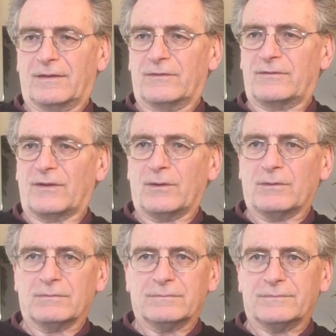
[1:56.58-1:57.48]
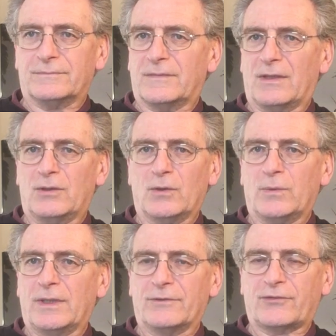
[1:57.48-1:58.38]
So you
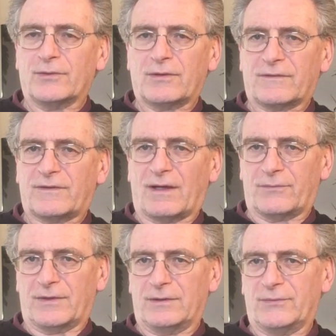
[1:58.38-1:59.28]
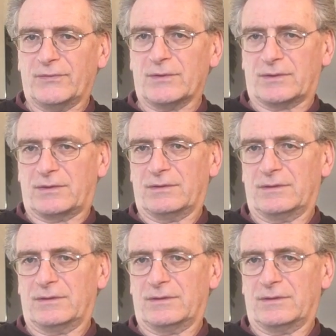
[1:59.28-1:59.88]
will shoot yourself in the foot.